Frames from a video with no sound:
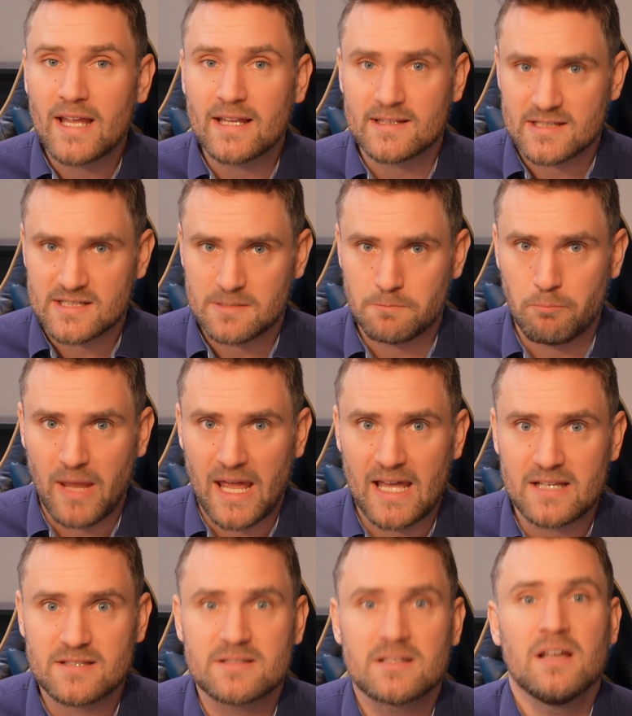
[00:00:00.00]

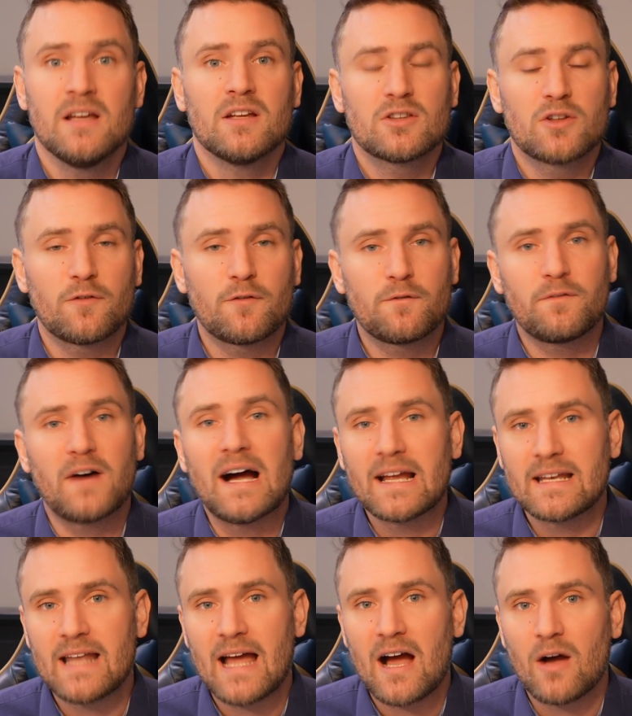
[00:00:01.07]
space to
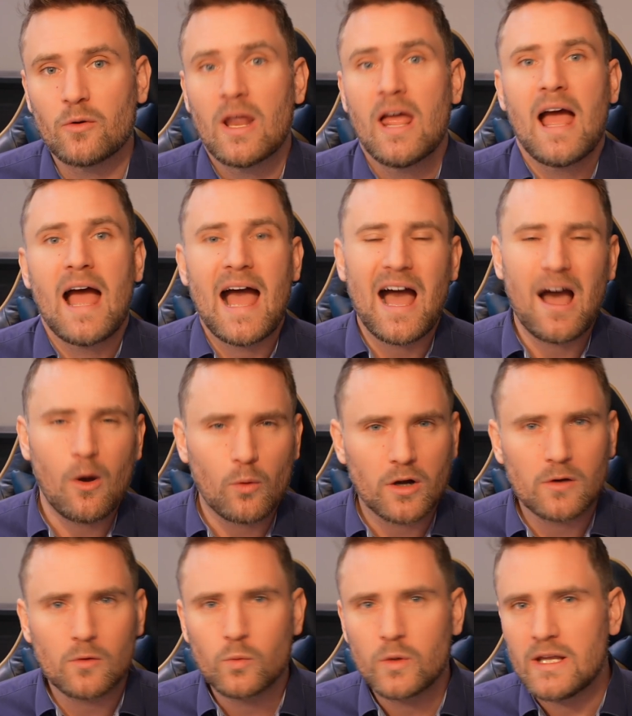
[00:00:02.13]
find out how
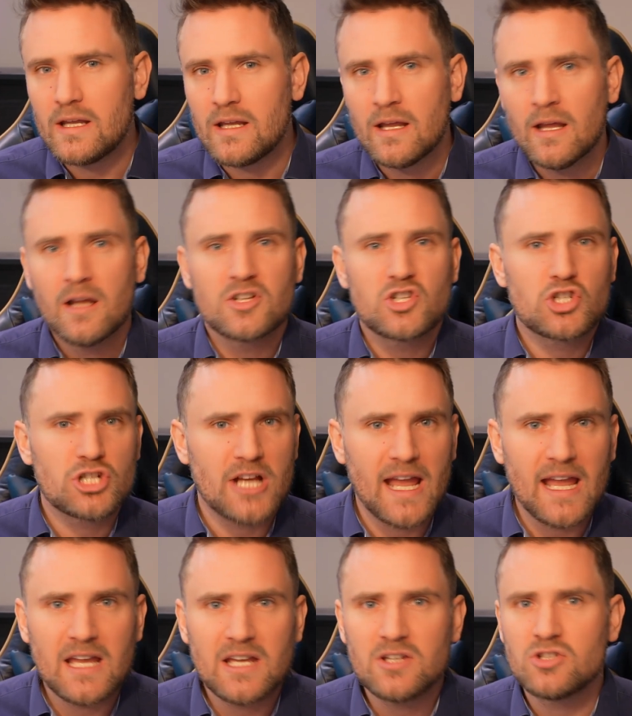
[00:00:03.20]
are we
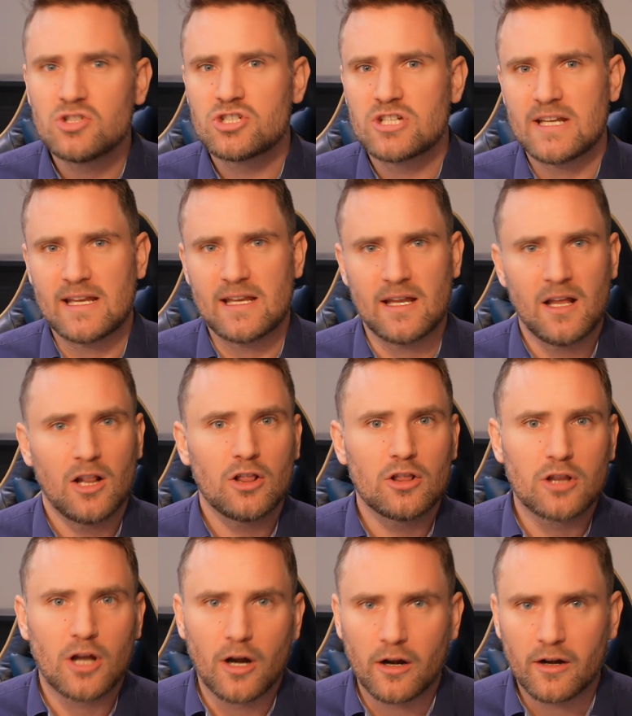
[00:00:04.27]
changing
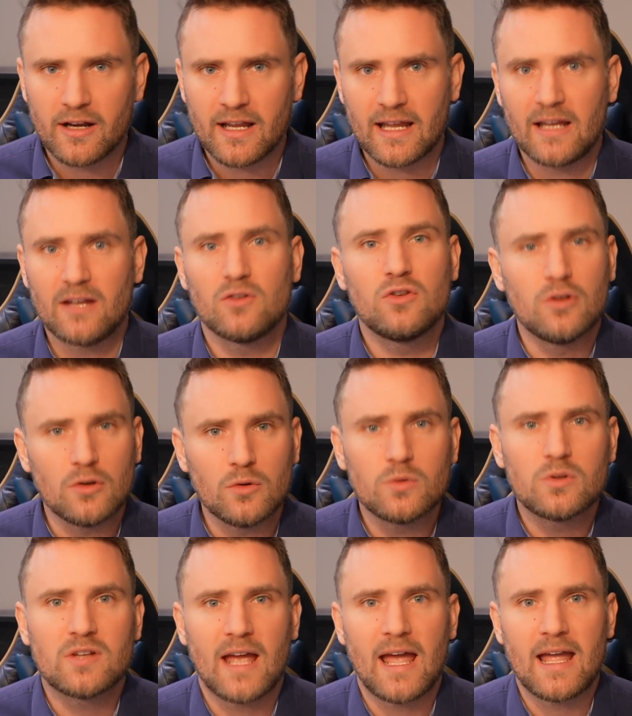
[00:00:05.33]
learning due
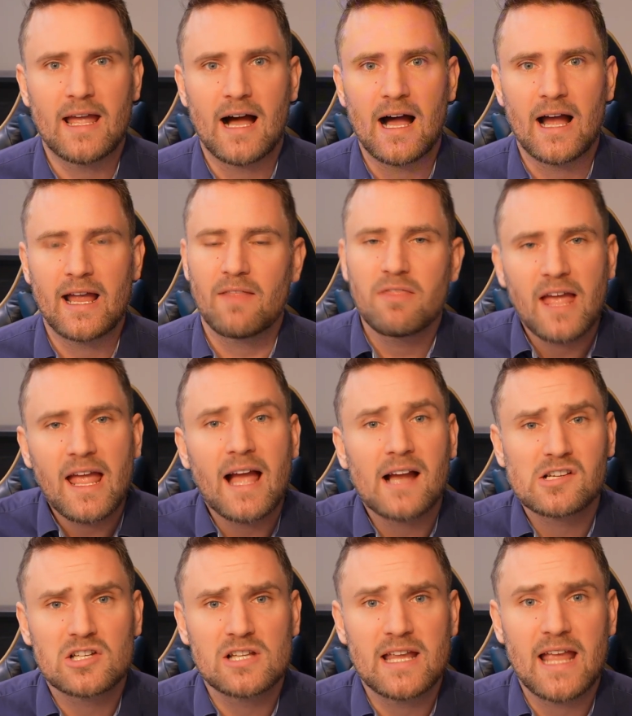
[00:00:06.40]
to AI. And they
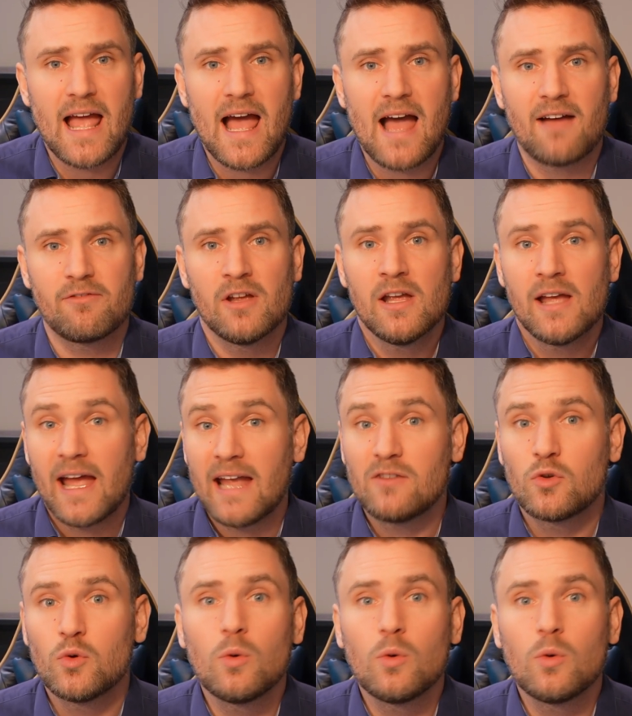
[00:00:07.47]
actually have a tool